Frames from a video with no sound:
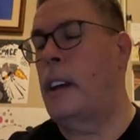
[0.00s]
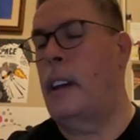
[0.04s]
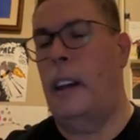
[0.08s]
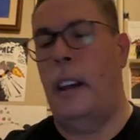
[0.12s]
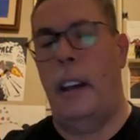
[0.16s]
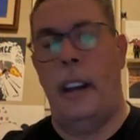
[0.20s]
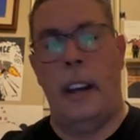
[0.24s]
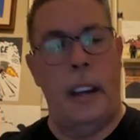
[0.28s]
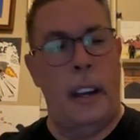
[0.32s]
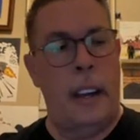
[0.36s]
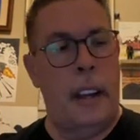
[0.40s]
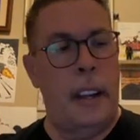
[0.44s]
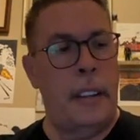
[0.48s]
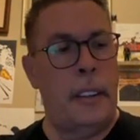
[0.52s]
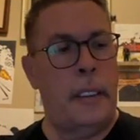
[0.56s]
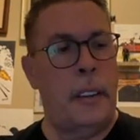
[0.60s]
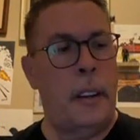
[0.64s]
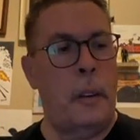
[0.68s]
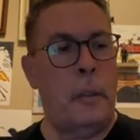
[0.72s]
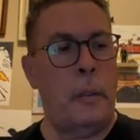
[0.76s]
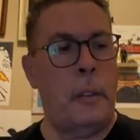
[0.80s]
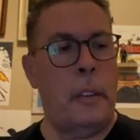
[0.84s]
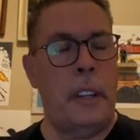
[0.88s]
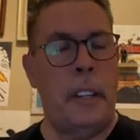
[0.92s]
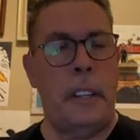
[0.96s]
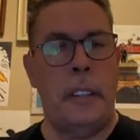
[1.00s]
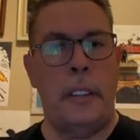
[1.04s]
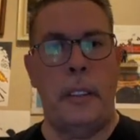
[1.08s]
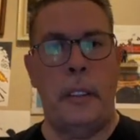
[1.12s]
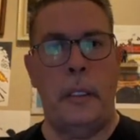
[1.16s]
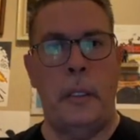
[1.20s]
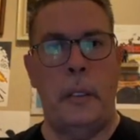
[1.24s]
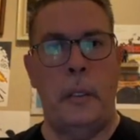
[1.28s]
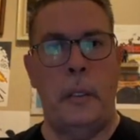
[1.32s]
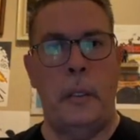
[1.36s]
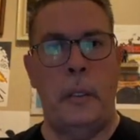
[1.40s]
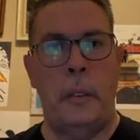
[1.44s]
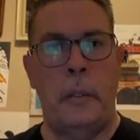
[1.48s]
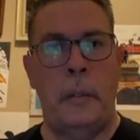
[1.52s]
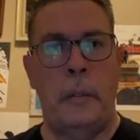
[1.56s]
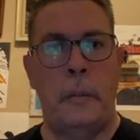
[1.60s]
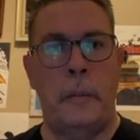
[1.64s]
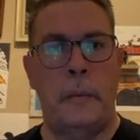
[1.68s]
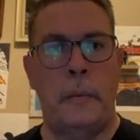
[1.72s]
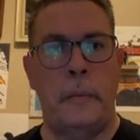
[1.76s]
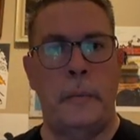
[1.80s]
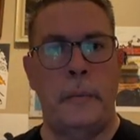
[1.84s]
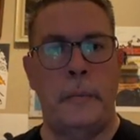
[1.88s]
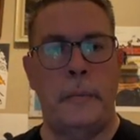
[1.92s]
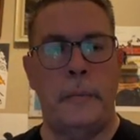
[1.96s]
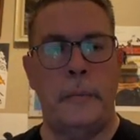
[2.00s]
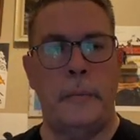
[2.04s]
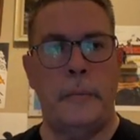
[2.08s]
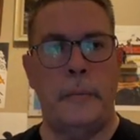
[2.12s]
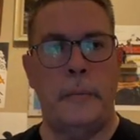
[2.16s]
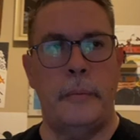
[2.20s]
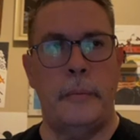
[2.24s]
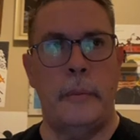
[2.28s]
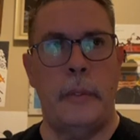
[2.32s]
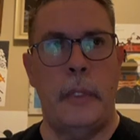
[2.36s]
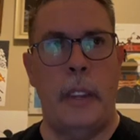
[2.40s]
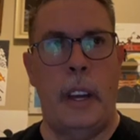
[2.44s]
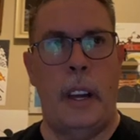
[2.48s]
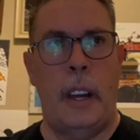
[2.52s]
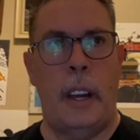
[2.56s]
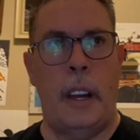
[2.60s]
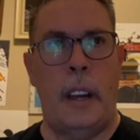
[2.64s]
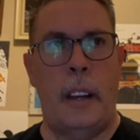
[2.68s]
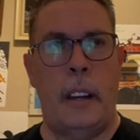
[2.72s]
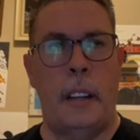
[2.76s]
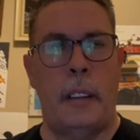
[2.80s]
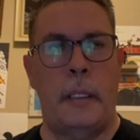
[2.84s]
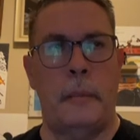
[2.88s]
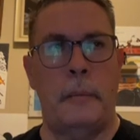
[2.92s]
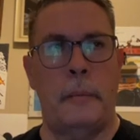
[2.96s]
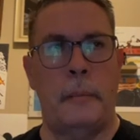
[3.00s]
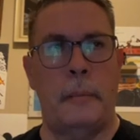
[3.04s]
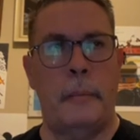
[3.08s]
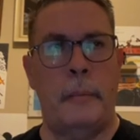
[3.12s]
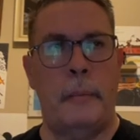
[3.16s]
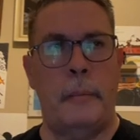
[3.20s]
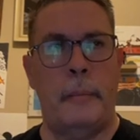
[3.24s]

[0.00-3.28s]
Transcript: I don't really do art